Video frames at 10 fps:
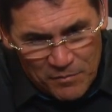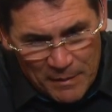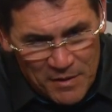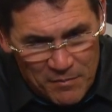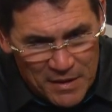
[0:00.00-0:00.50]

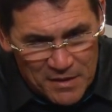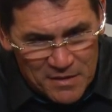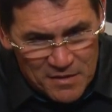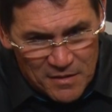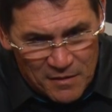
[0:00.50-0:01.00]
probably the
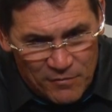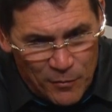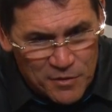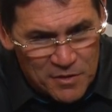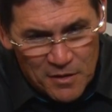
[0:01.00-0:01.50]
biggest
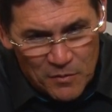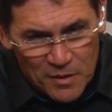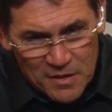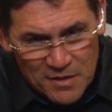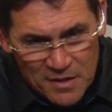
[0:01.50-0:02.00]
unfortunate
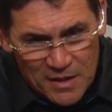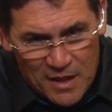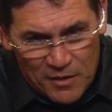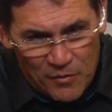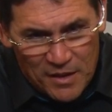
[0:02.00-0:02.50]
was he
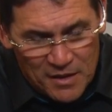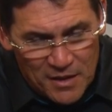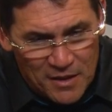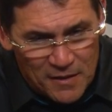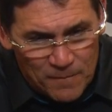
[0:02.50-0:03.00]
had a great
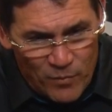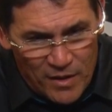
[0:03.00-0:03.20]
kick.